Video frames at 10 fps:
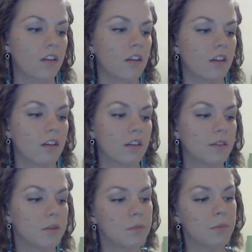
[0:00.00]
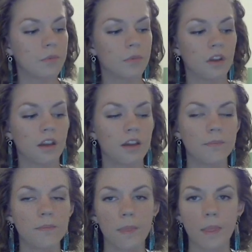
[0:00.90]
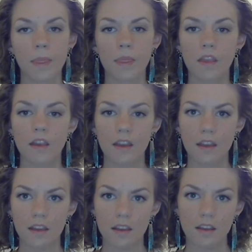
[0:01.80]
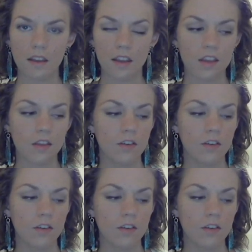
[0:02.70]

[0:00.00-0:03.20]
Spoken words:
Okay. And